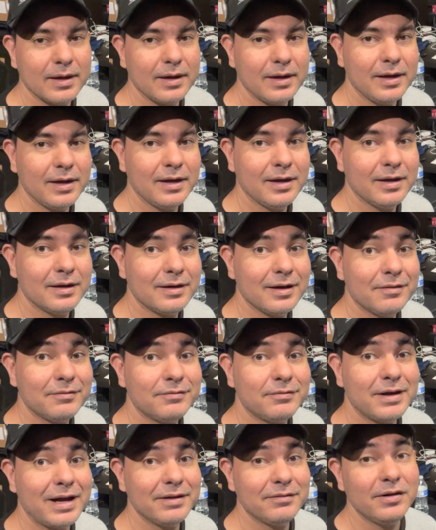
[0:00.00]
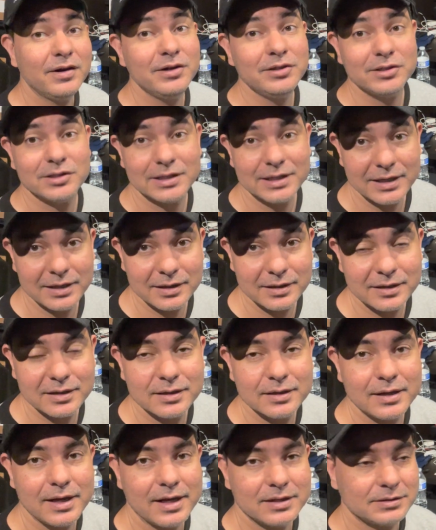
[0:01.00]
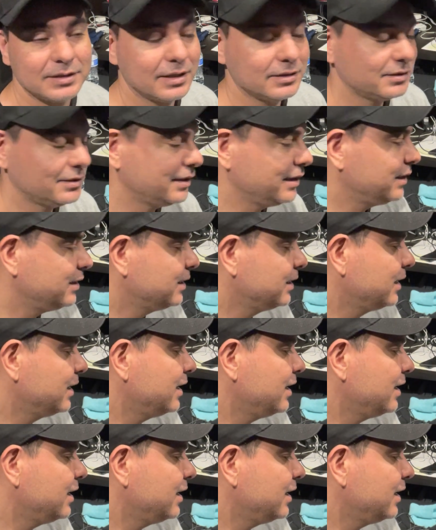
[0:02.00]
and a 500 gig SSD